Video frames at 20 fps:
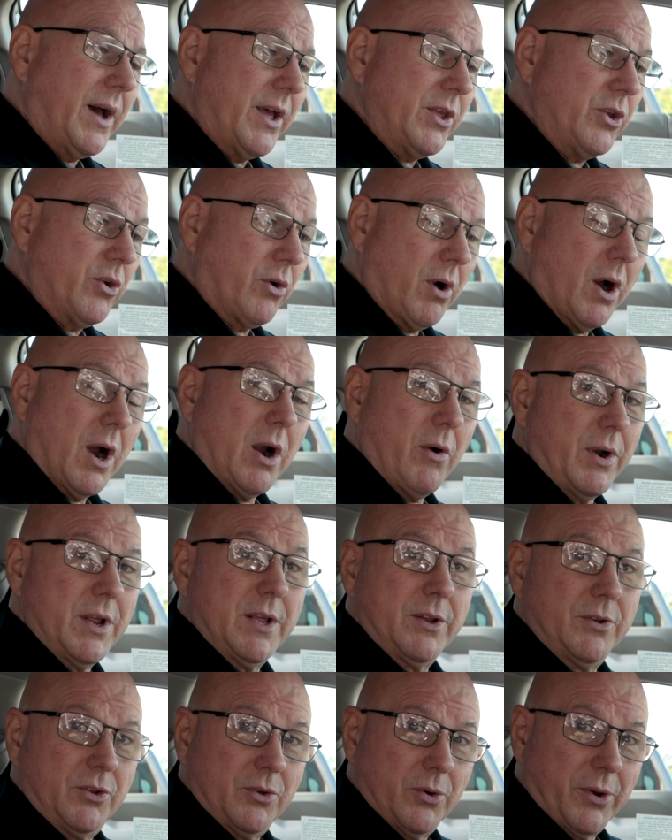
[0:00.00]
you're
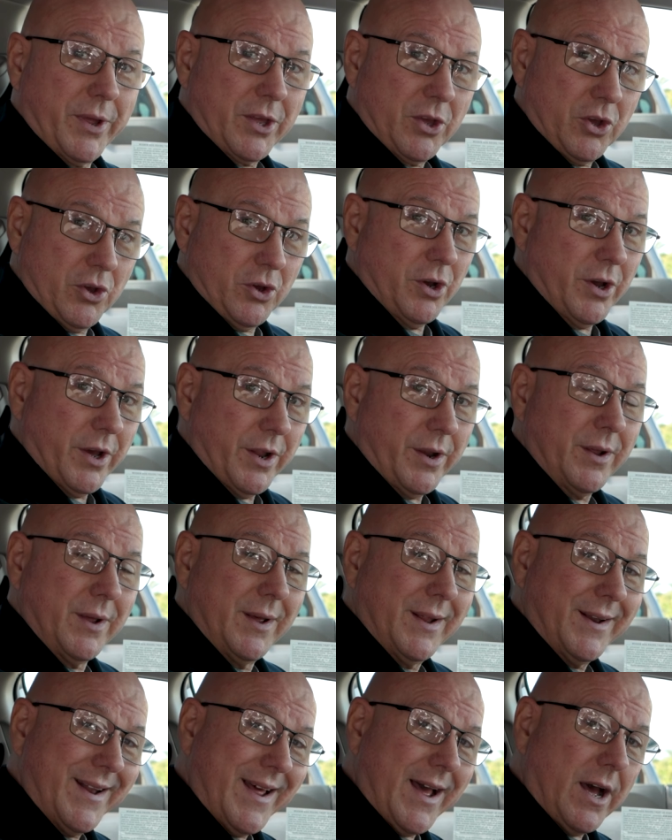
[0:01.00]
already doing good.
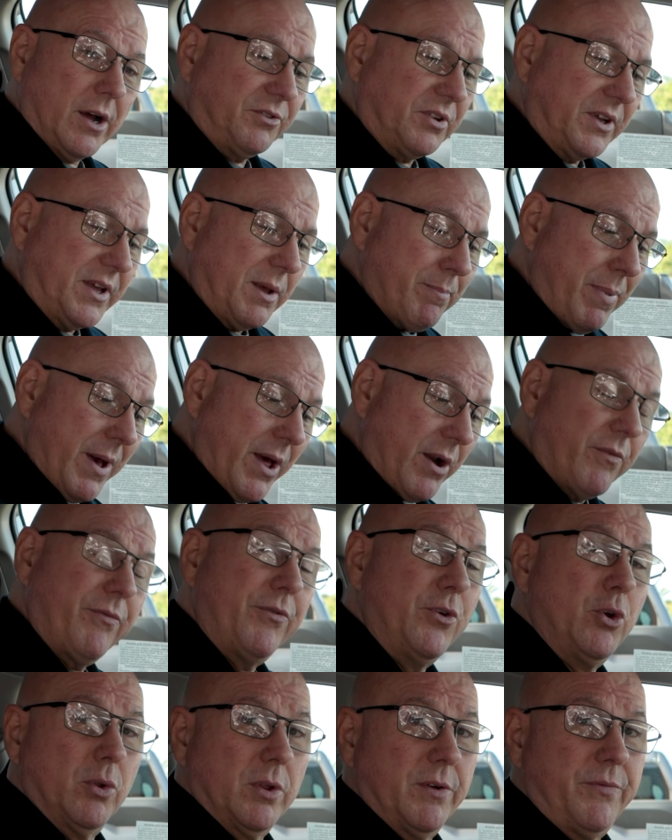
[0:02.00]
Now, to get better
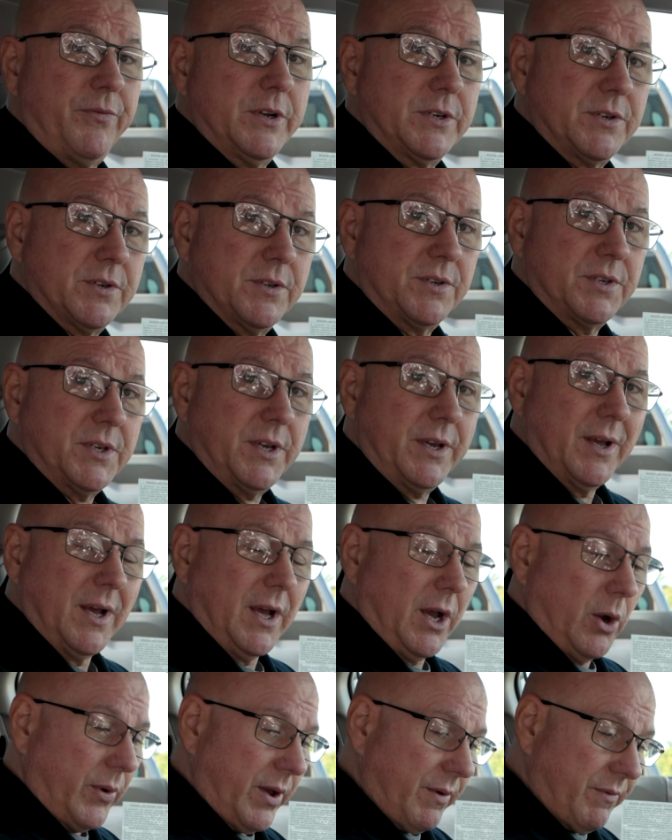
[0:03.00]
fuel efficiency,
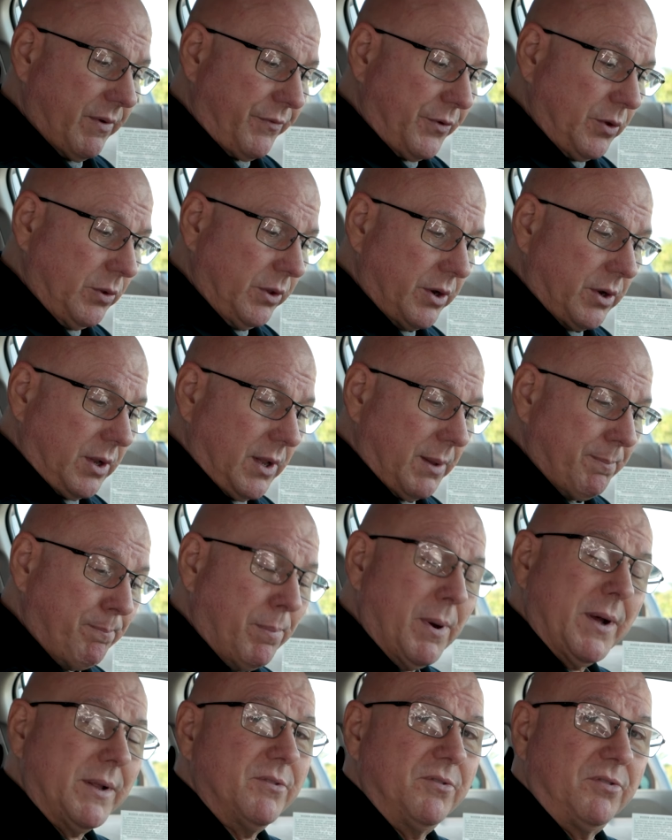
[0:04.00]
we have a few little
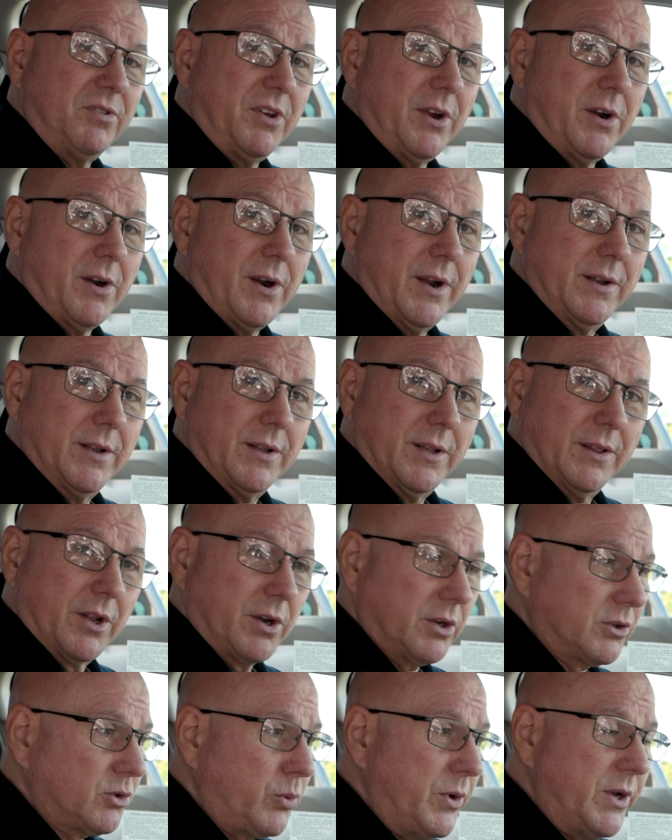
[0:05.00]
buttons here and
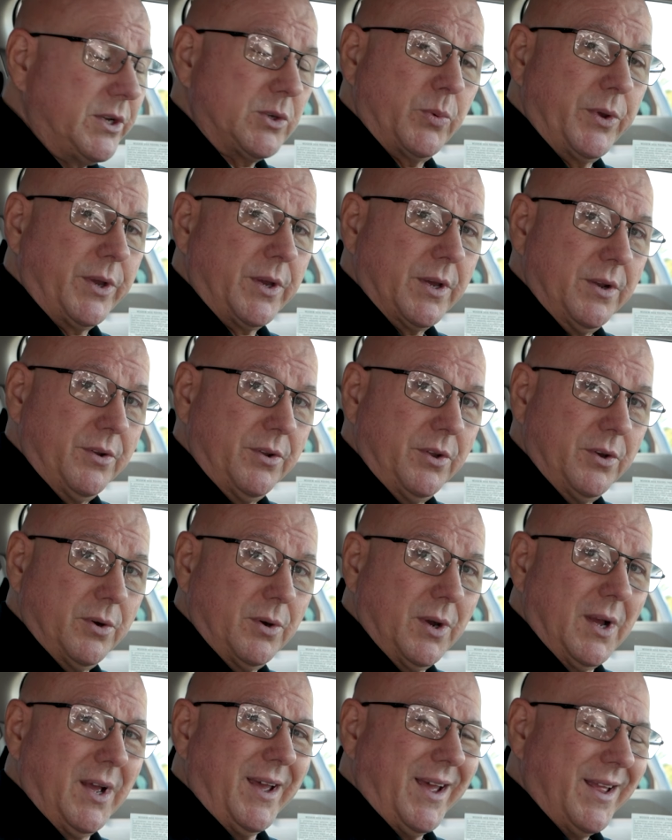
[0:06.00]
little tweaks we can do,
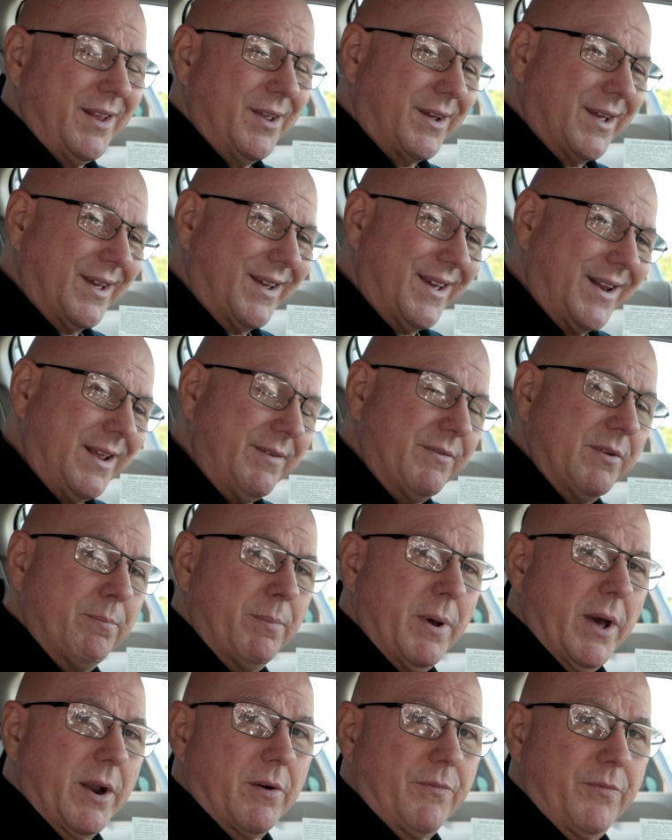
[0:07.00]
and you can get even
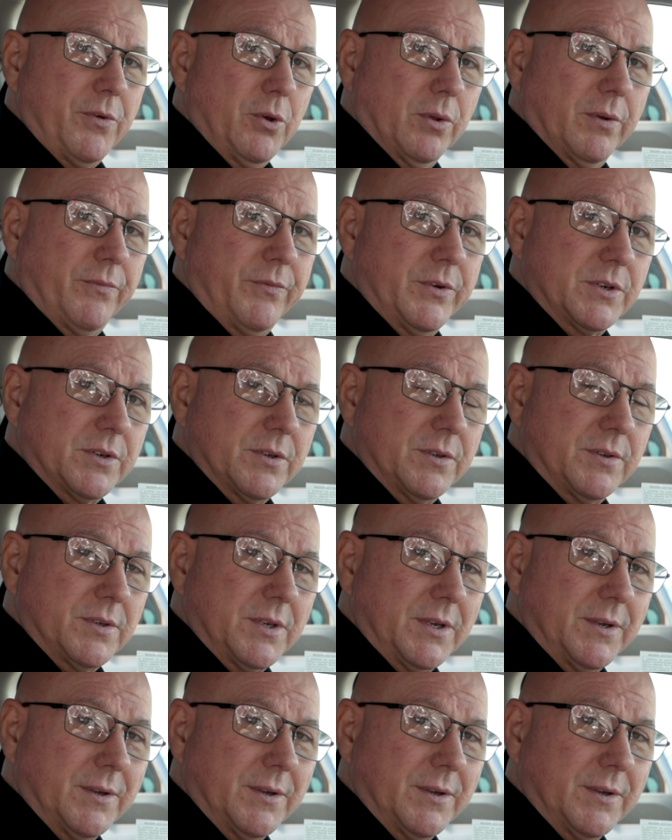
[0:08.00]
better fuel efficiency.